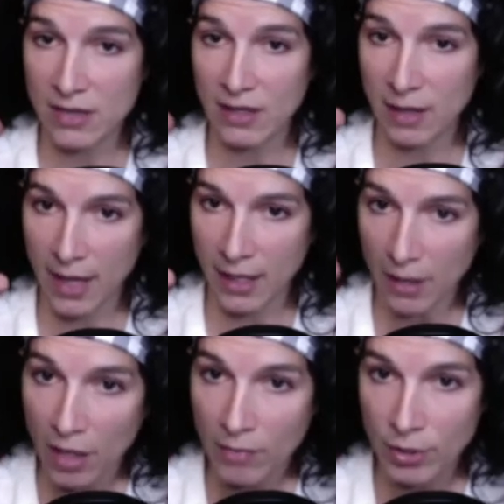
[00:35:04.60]
like
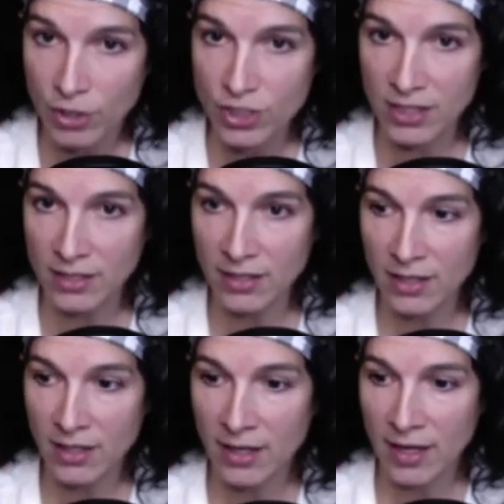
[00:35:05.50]
emergent,
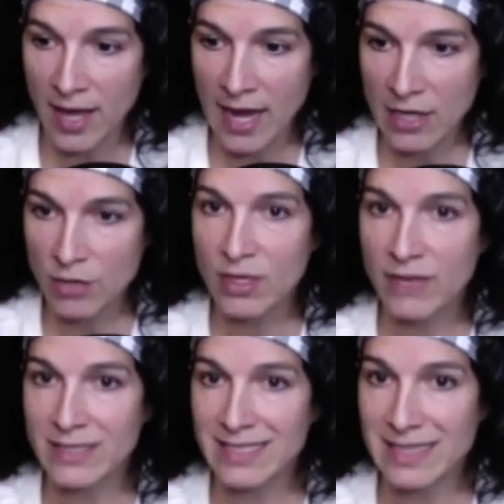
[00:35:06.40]
and you
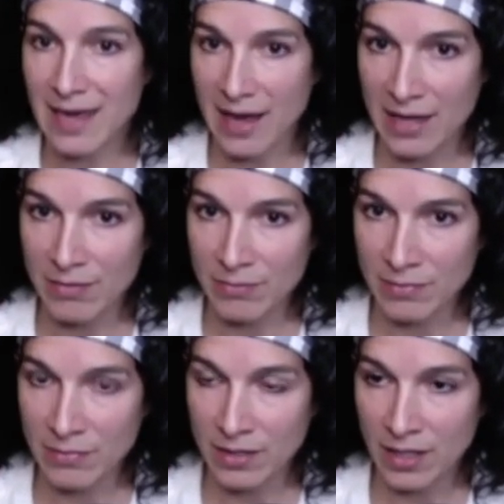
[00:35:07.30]
give it time
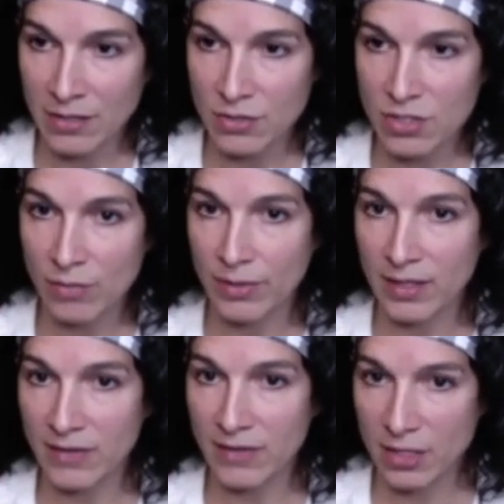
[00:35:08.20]
and you start
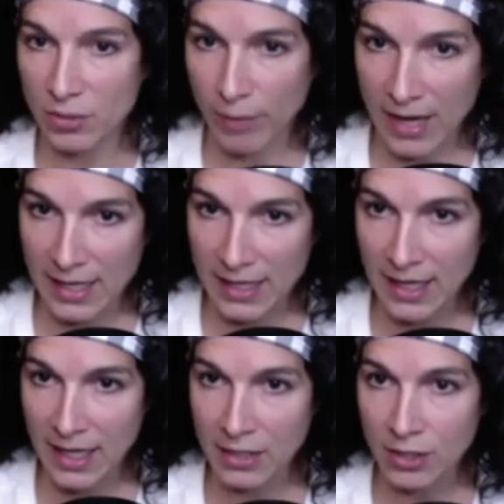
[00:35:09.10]
believing in your body
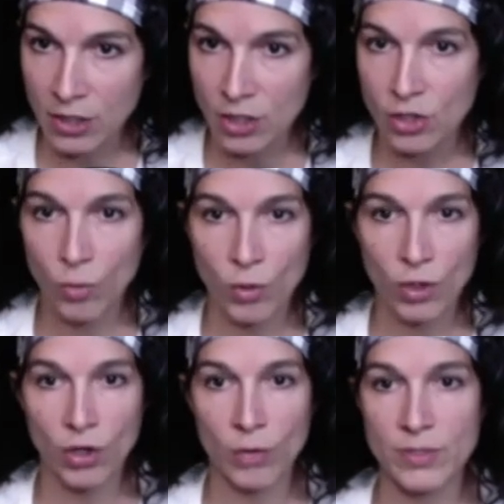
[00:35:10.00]
again, your
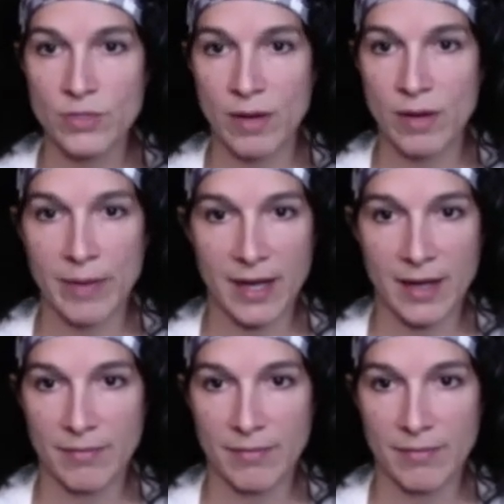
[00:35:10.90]
world opens right back up.